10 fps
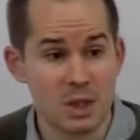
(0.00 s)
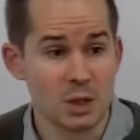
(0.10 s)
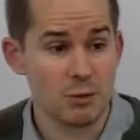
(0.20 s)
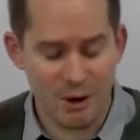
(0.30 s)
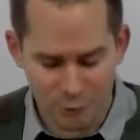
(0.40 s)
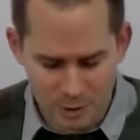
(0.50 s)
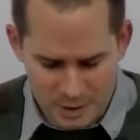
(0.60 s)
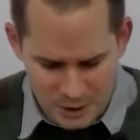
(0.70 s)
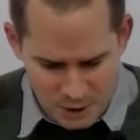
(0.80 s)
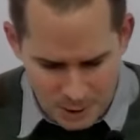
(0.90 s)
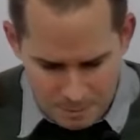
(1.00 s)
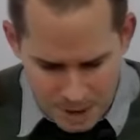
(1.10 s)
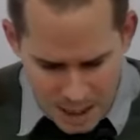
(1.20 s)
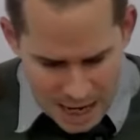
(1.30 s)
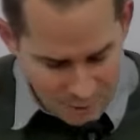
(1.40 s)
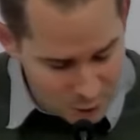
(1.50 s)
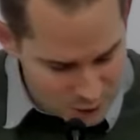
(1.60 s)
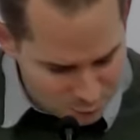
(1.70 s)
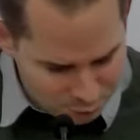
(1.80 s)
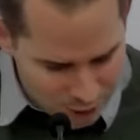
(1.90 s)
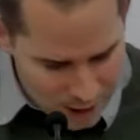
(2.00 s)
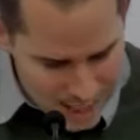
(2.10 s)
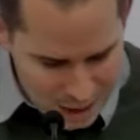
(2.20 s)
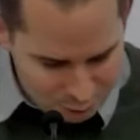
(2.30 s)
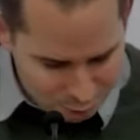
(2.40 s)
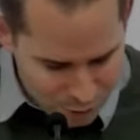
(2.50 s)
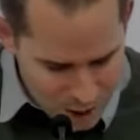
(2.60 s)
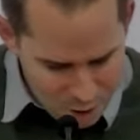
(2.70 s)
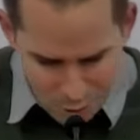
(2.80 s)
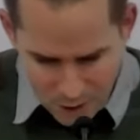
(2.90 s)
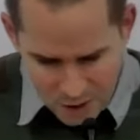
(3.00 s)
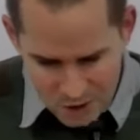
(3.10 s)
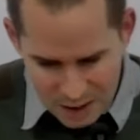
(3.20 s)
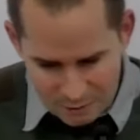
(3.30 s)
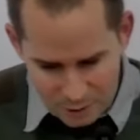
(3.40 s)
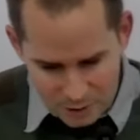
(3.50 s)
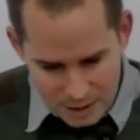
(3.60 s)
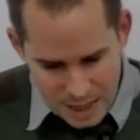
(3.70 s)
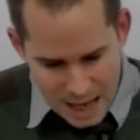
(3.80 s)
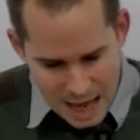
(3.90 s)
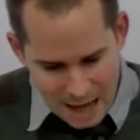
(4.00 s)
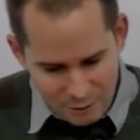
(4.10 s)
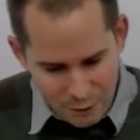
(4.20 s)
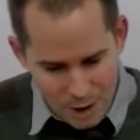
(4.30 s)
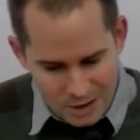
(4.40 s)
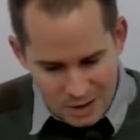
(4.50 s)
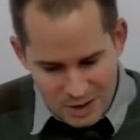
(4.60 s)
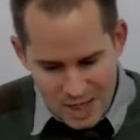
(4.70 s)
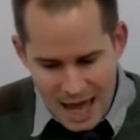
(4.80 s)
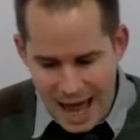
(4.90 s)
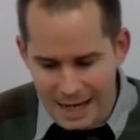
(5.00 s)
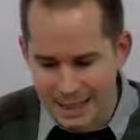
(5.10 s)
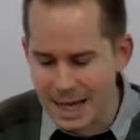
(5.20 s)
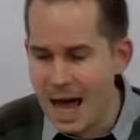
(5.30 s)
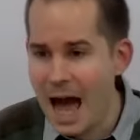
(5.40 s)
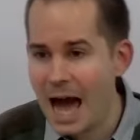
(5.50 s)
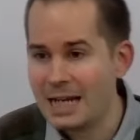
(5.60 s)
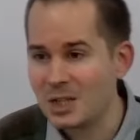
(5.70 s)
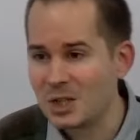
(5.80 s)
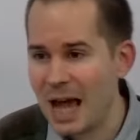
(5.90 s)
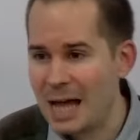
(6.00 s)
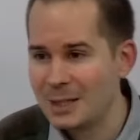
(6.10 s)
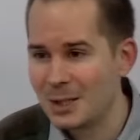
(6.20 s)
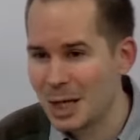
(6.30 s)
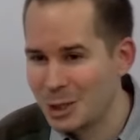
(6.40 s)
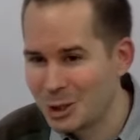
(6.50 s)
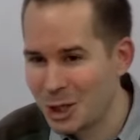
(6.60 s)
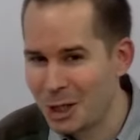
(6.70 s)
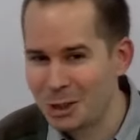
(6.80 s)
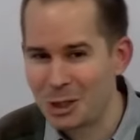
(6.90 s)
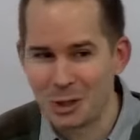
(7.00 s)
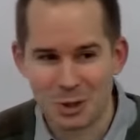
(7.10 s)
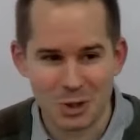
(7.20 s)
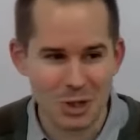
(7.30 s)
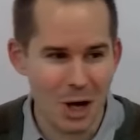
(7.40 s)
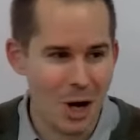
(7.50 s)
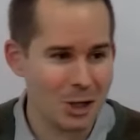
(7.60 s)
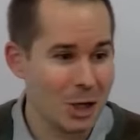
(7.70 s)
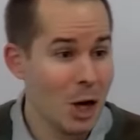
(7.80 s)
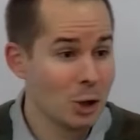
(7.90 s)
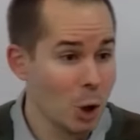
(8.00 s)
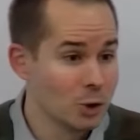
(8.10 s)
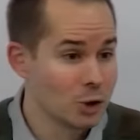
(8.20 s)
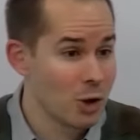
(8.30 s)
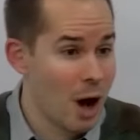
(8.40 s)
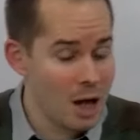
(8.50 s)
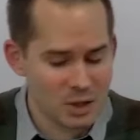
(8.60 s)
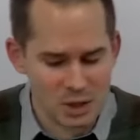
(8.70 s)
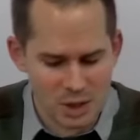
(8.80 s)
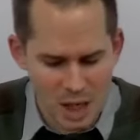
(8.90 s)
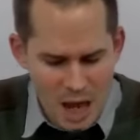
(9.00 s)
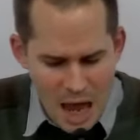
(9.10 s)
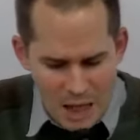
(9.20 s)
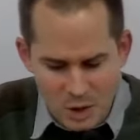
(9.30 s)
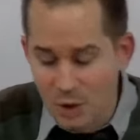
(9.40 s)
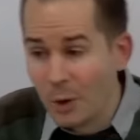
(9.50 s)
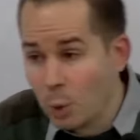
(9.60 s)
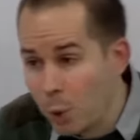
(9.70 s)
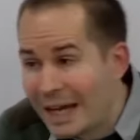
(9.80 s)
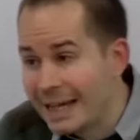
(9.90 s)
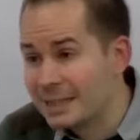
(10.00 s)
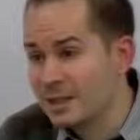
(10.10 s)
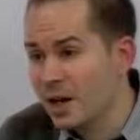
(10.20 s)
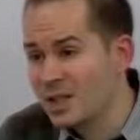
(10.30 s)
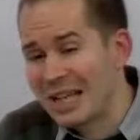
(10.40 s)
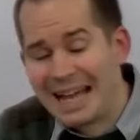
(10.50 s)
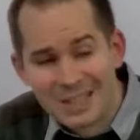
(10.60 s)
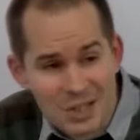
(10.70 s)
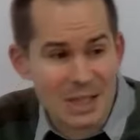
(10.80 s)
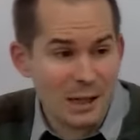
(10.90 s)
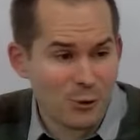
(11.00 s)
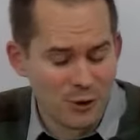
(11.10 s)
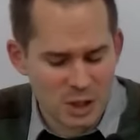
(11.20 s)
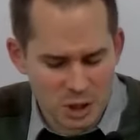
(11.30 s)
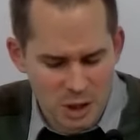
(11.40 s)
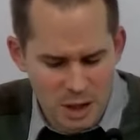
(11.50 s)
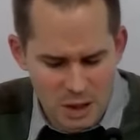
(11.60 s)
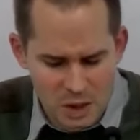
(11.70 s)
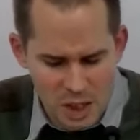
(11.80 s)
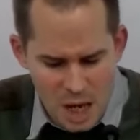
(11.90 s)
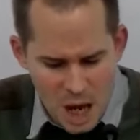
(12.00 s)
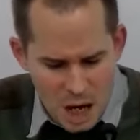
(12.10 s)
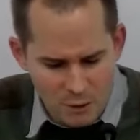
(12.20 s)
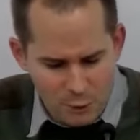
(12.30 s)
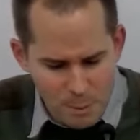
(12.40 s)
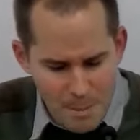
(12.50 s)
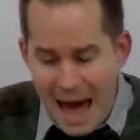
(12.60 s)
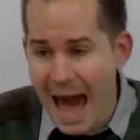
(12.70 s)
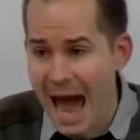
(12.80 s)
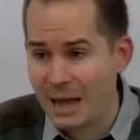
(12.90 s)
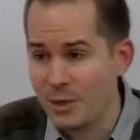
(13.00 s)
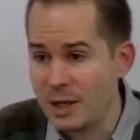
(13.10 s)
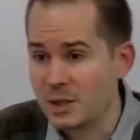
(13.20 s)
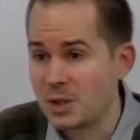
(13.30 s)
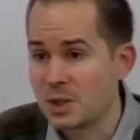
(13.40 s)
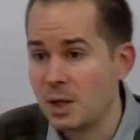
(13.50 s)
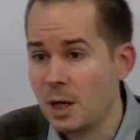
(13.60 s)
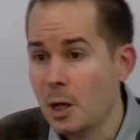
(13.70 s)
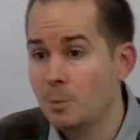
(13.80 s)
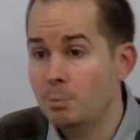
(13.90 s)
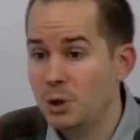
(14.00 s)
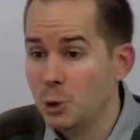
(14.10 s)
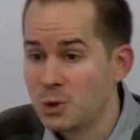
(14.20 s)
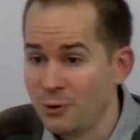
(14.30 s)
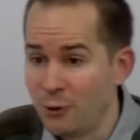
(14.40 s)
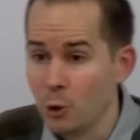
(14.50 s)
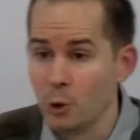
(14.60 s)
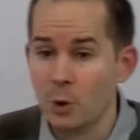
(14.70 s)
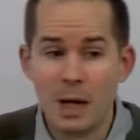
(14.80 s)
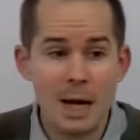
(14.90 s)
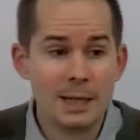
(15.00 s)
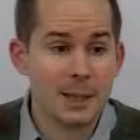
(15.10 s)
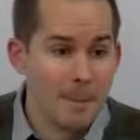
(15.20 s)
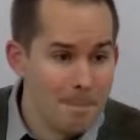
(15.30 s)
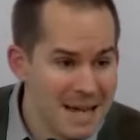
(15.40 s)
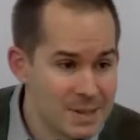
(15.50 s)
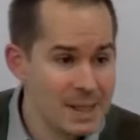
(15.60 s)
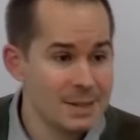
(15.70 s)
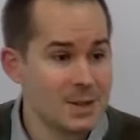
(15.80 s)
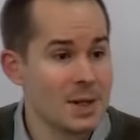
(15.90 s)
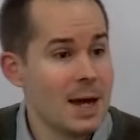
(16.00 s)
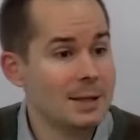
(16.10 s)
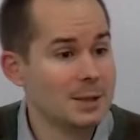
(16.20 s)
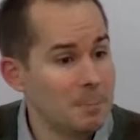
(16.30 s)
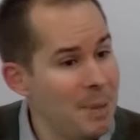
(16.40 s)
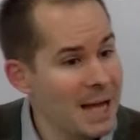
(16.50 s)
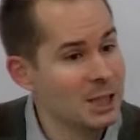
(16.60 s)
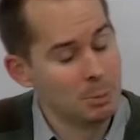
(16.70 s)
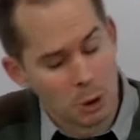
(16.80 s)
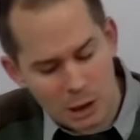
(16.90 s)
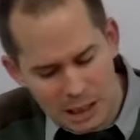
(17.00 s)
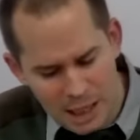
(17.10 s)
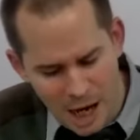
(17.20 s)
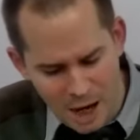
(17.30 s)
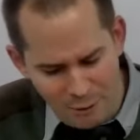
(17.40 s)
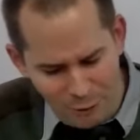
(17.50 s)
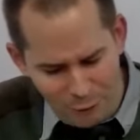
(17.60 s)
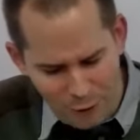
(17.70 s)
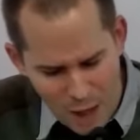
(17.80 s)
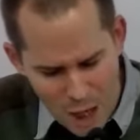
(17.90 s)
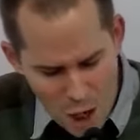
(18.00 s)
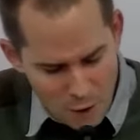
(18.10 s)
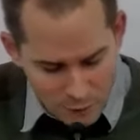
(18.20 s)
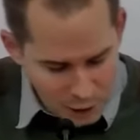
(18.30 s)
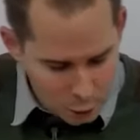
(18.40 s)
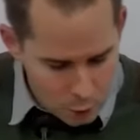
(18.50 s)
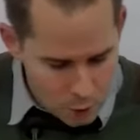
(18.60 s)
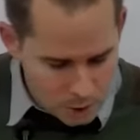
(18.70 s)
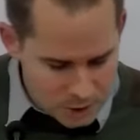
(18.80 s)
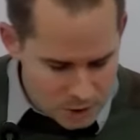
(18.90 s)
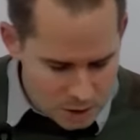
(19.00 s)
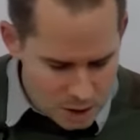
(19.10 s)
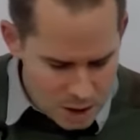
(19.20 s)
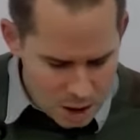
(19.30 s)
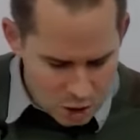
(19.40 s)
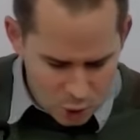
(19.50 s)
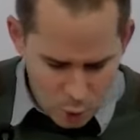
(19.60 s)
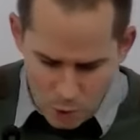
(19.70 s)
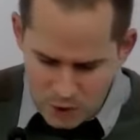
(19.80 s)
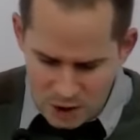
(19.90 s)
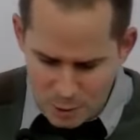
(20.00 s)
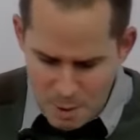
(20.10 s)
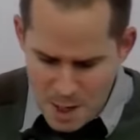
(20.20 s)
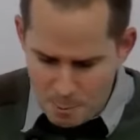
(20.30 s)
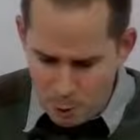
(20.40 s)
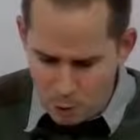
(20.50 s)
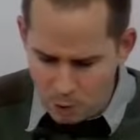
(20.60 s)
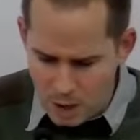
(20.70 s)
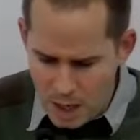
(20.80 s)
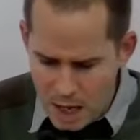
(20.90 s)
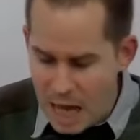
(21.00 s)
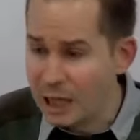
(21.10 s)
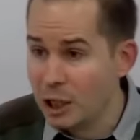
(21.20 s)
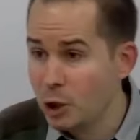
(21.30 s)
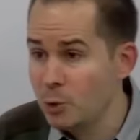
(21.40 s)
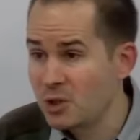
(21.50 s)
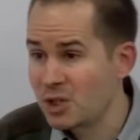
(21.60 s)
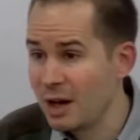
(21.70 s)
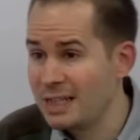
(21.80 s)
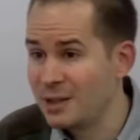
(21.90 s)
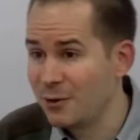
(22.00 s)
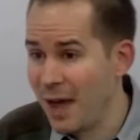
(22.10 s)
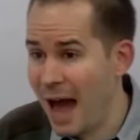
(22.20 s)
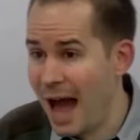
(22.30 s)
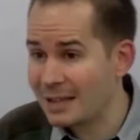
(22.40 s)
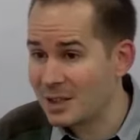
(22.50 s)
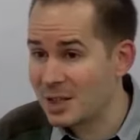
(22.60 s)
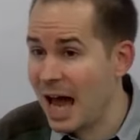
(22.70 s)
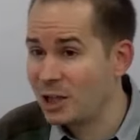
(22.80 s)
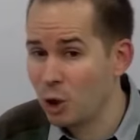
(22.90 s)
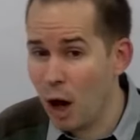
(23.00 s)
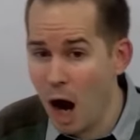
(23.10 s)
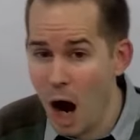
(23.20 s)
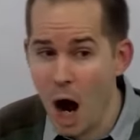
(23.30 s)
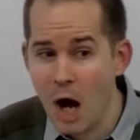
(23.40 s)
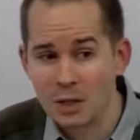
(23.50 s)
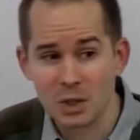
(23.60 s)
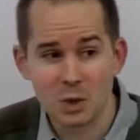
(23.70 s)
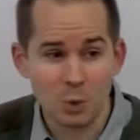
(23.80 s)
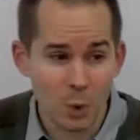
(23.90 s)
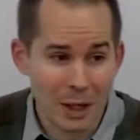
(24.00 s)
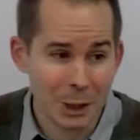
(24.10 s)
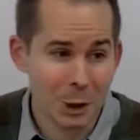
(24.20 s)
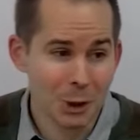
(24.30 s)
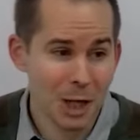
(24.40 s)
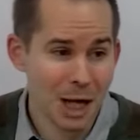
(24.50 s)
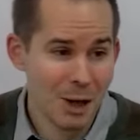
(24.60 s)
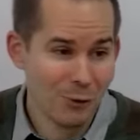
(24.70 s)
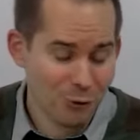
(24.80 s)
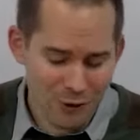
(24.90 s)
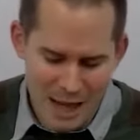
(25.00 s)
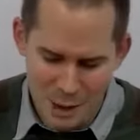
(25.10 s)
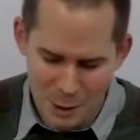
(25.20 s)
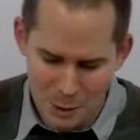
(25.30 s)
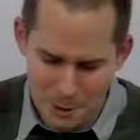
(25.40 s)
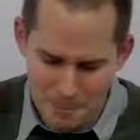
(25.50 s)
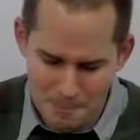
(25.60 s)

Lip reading: it's referenced in verse 5, verse 7, and verse 10, and it stands in such stark contrast to the wickedness and selfishness of man, this beautiful, committed, dependable love of the Lord's towards his people. Lose sight of that and your heart will fail.